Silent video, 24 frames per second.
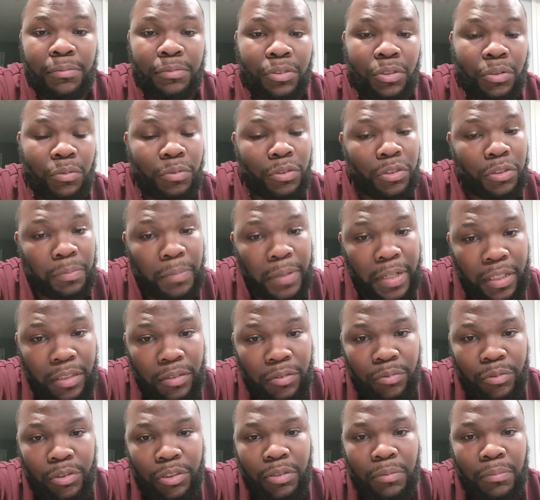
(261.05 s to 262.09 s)
So
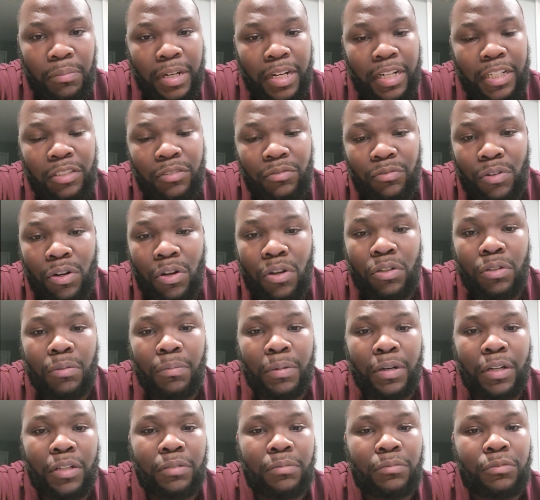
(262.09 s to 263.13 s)
when somebody's wrong
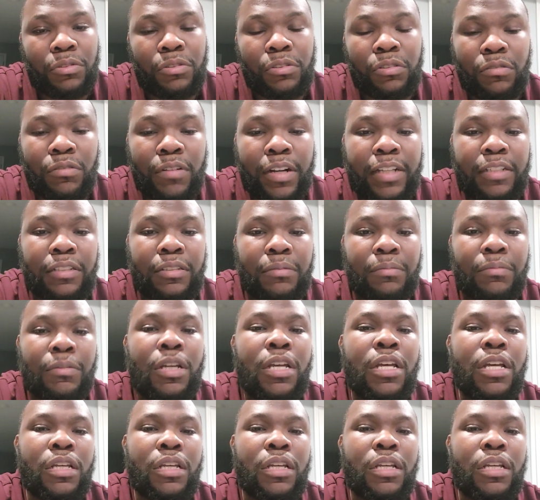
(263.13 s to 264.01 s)
about them, you correct them.